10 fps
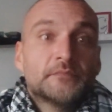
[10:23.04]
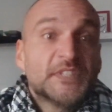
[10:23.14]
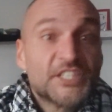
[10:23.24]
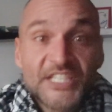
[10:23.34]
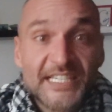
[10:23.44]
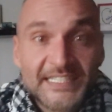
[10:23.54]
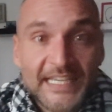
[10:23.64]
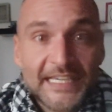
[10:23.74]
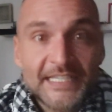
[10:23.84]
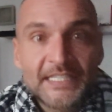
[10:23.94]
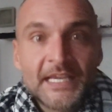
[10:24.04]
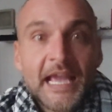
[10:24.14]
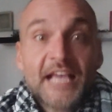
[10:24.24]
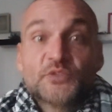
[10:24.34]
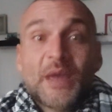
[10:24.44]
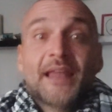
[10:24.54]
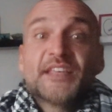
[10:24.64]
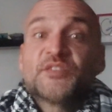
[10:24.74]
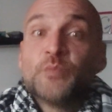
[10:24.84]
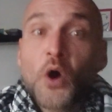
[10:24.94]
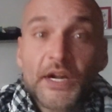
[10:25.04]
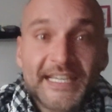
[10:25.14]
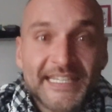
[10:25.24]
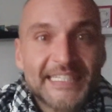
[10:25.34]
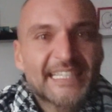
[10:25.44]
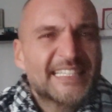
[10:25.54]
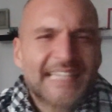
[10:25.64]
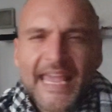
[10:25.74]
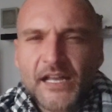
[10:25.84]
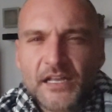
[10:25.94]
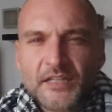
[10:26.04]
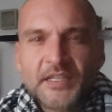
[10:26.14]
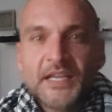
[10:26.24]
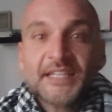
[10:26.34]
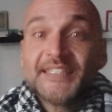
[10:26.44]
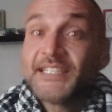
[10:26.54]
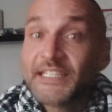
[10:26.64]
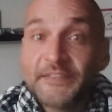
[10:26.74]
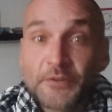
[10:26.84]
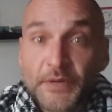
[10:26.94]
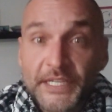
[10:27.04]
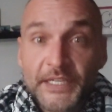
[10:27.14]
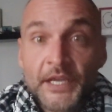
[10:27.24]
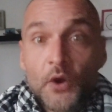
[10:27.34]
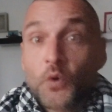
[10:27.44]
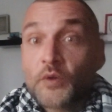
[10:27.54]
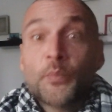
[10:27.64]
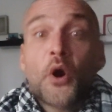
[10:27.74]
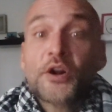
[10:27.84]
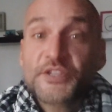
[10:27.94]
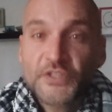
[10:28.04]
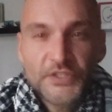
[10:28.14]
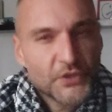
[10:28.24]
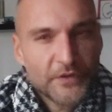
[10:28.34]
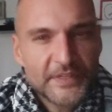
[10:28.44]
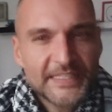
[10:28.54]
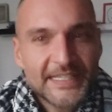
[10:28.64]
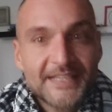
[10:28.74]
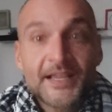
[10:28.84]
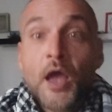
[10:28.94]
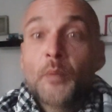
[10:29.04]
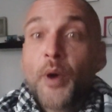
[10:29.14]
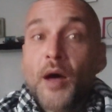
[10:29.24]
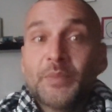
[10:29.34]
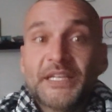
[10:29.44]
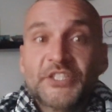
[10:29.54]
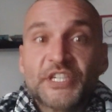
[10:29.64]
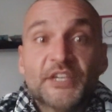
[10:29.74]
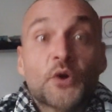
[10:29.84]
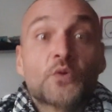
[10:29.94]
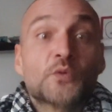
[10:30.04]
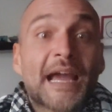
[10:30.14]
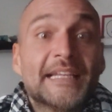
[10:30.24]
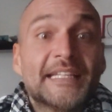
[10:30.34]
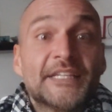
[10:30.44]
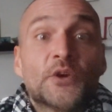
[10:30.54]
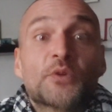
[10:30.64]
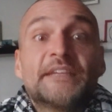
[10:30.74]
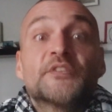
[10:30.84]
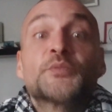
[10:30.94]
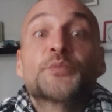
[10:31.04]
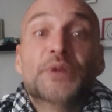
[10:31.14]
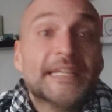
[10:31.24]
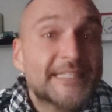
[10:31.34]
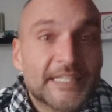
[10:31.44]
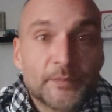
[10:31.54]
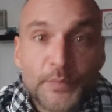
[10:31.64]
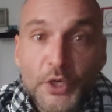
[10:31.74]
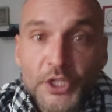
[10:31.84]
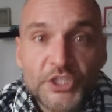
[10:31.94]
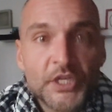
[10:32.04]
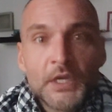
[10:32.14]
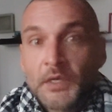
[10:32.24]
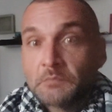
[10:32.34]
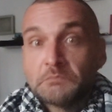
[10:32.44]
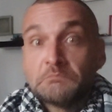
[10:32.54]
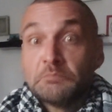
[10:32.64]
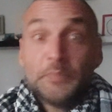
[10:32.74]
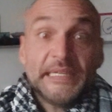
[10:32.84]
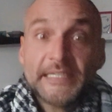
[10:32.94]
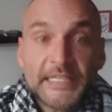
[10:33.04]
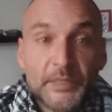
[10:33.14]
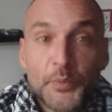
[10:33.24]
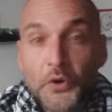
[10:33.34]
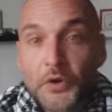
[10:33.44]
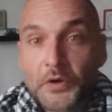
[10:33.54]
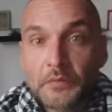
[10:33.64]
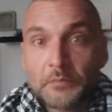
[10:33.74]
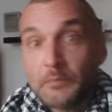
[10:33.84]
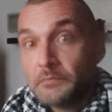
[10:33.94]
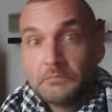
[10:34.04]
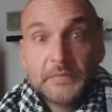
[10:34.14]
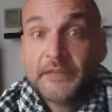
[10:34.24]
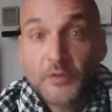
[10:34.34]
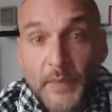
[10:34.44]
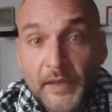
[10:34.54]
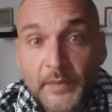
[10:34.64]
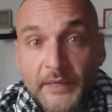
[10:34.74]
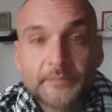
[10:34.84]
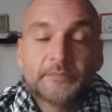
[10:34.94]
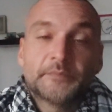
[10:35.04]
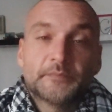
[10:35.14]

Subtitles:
logistics, as well as marketing, sales, delivery, or parcel services, publishing or writing, or even printing books, beekeeper, even mailman.